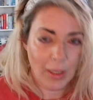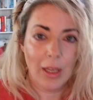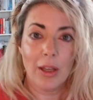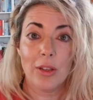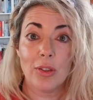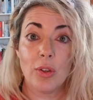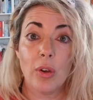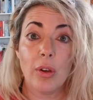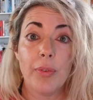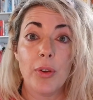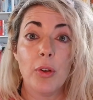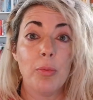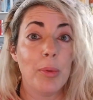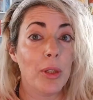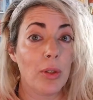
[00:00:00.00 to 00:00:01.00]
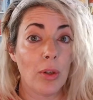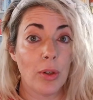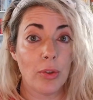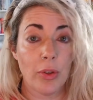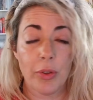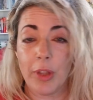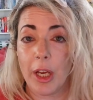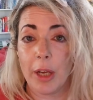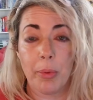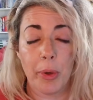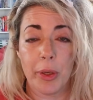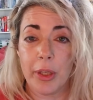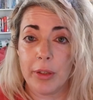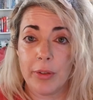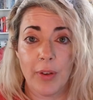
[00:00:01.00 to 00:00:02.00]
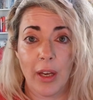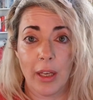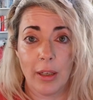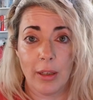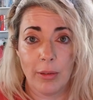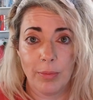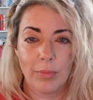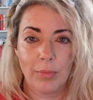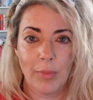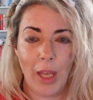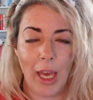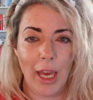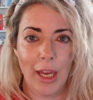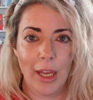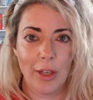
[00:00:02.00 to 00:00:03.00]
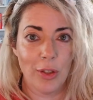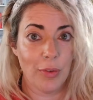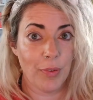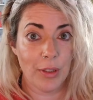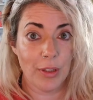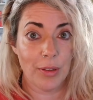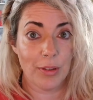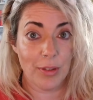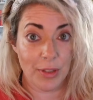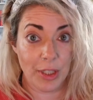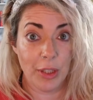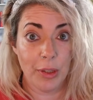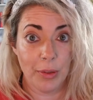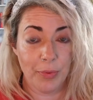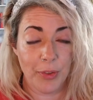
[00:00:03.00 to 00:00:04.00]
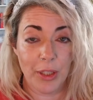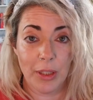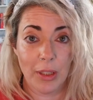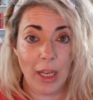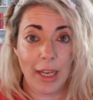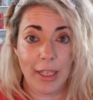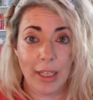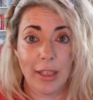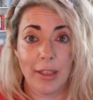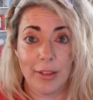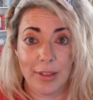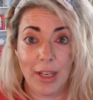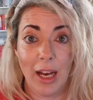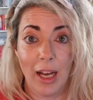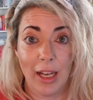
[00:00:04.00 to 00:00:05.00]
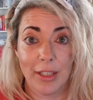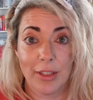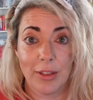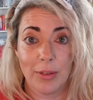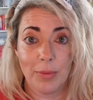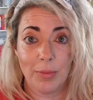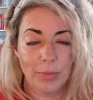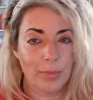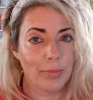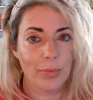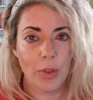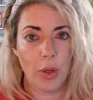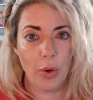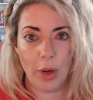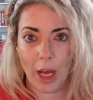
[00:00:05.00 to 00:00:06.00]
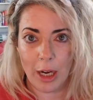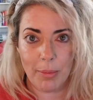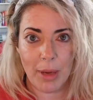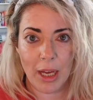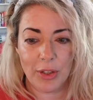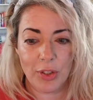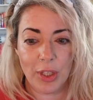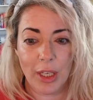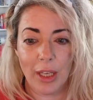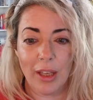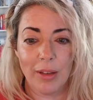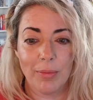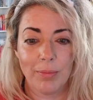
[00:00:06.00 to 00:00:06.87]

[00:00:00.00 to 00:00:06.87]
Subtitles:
So if you have been told your thyroid is fine and you still feel like it is not, you're not imagining it,